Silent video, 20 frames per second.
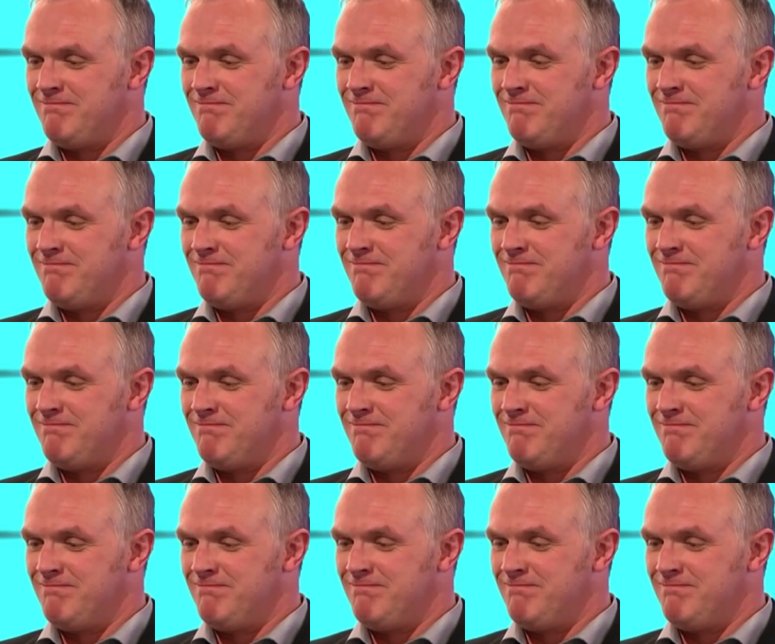
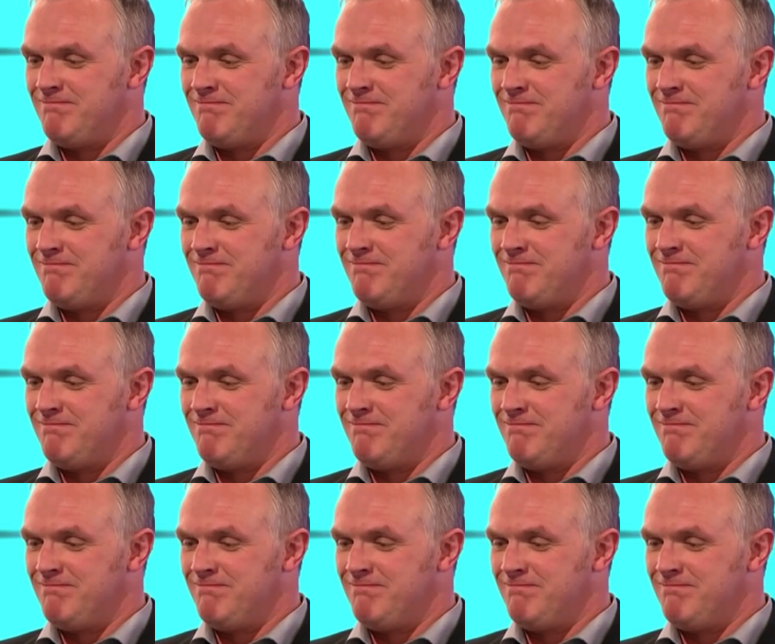
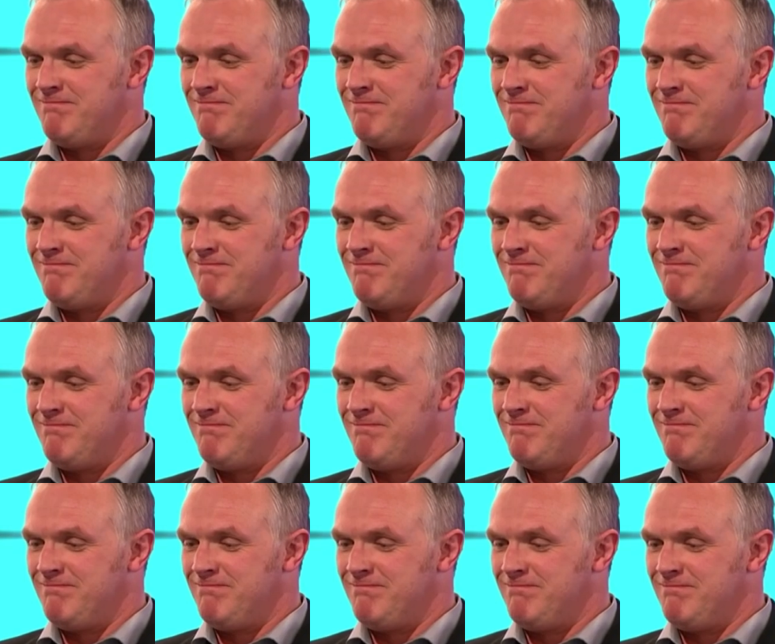
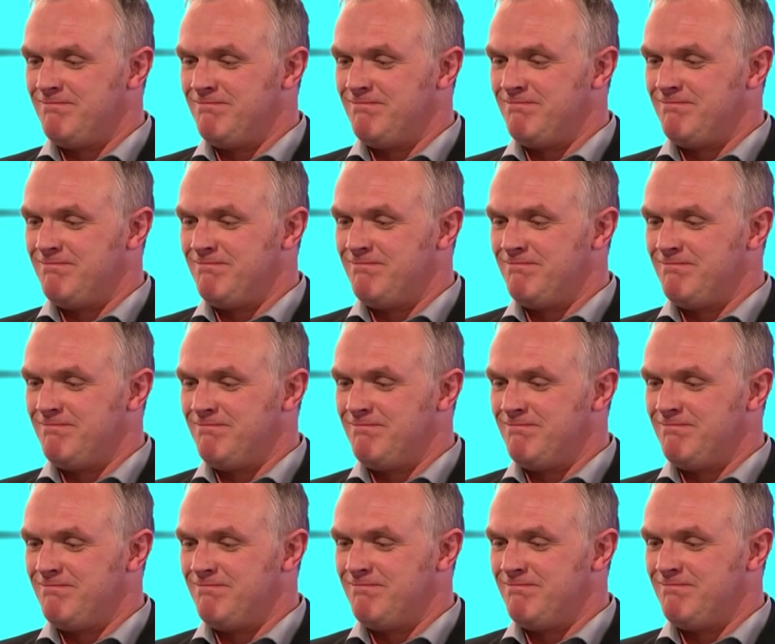
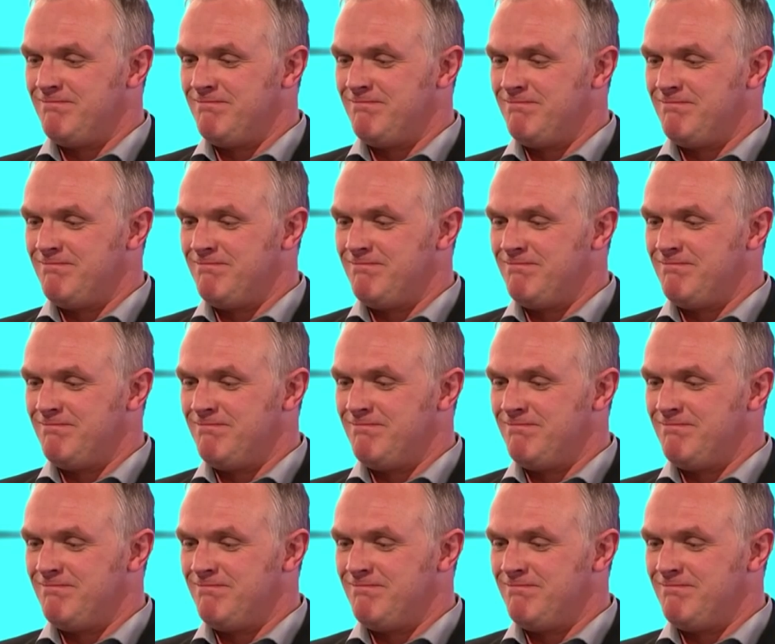No words are spoken by the person on screen.